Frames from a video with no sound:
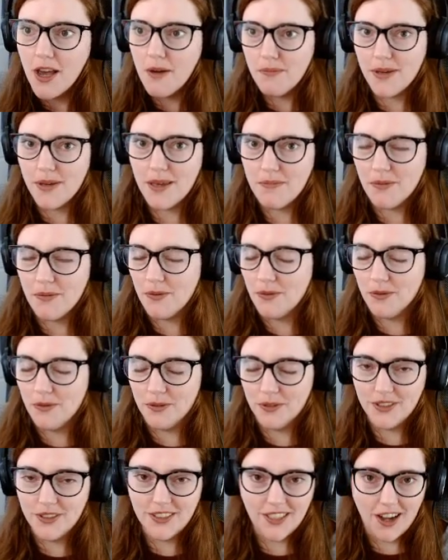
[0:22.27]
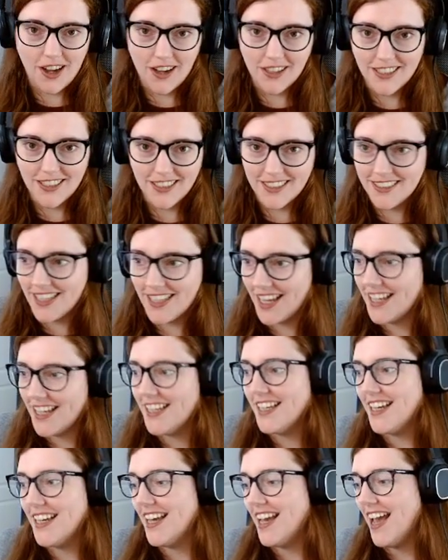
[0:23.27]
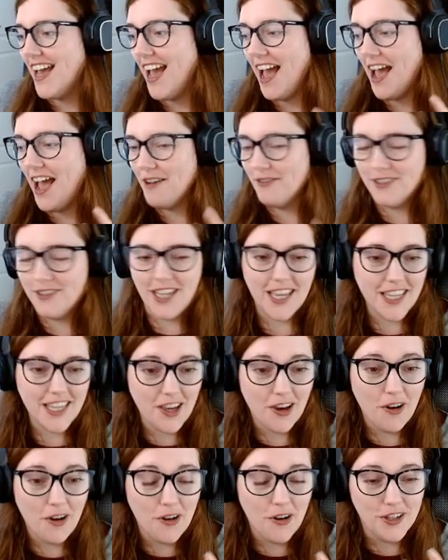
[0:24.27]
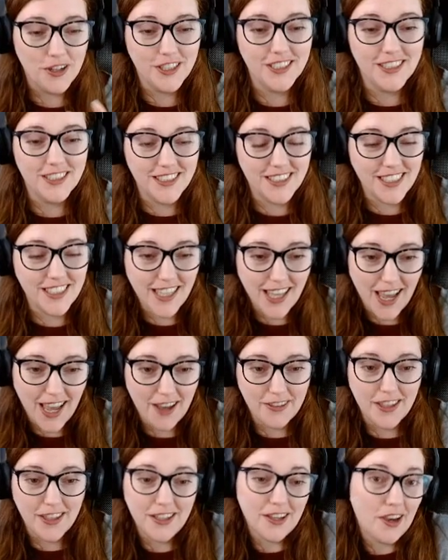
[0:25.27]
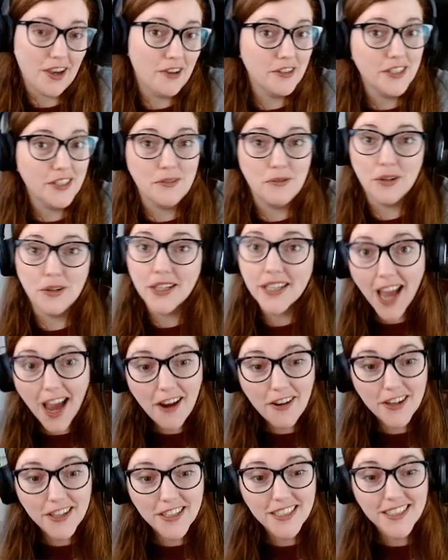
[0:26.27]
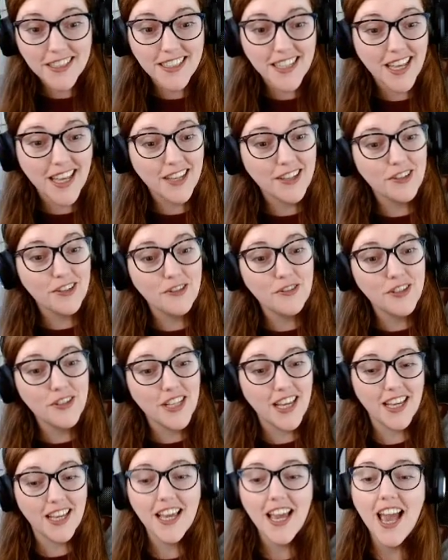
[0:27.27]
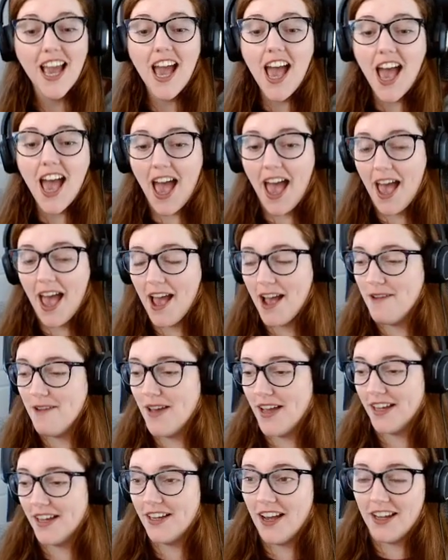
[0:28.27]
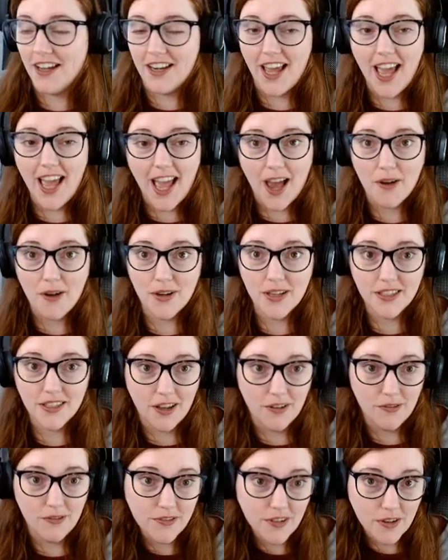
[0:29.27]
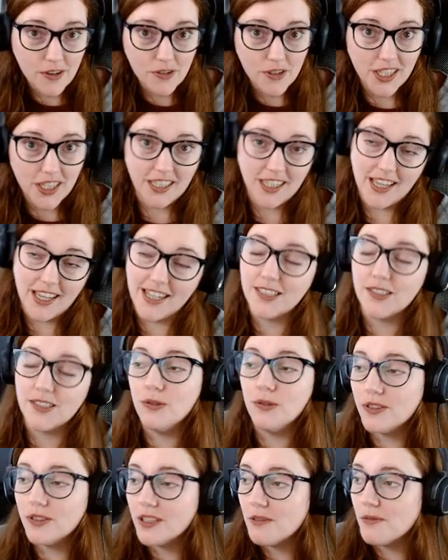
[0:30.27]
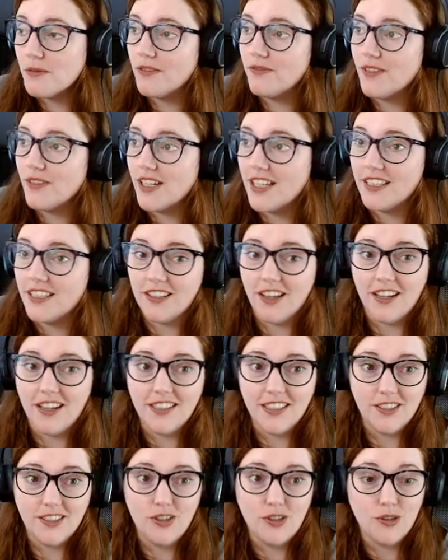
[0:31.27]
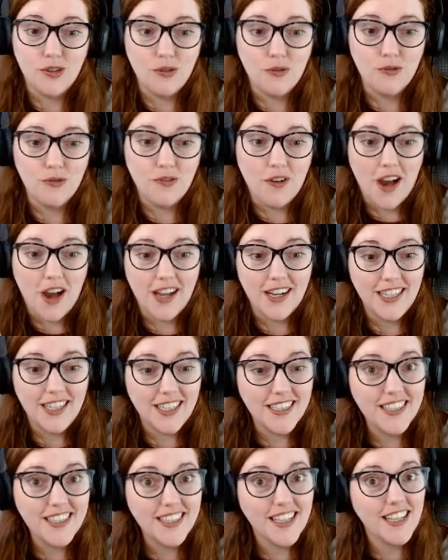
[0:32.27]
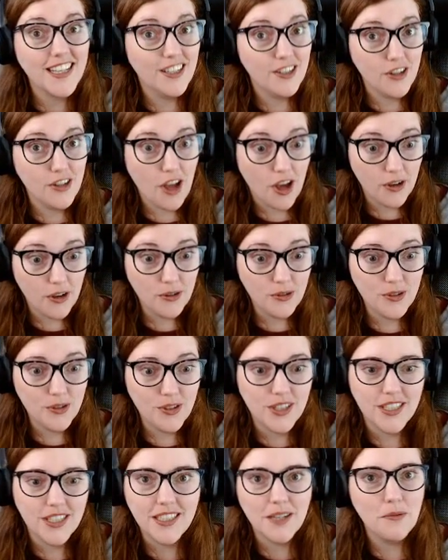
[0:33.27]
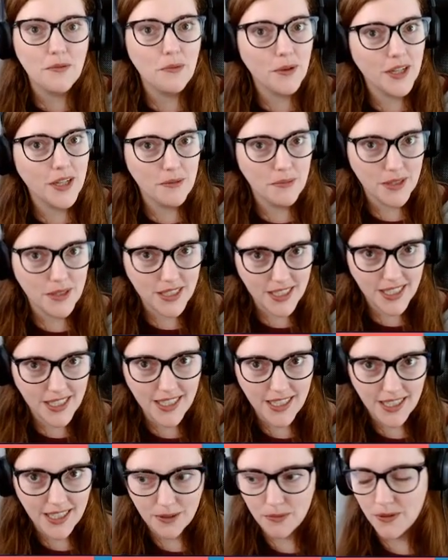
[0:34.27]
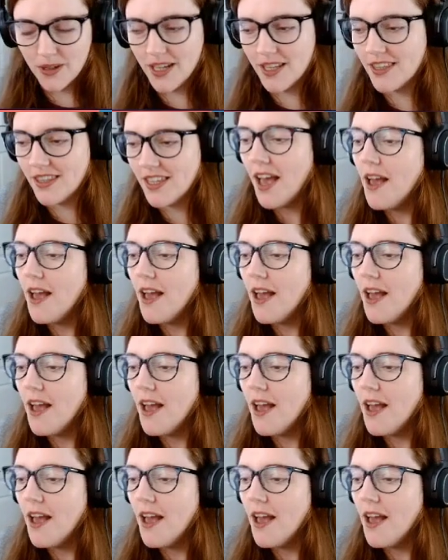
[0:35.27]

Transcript: people starting to take it on, see how they go, see what characters they're using, and kind of how it's unfolding. It's also been really exciting to finally see the nodes, to see what we're going to be dealing with,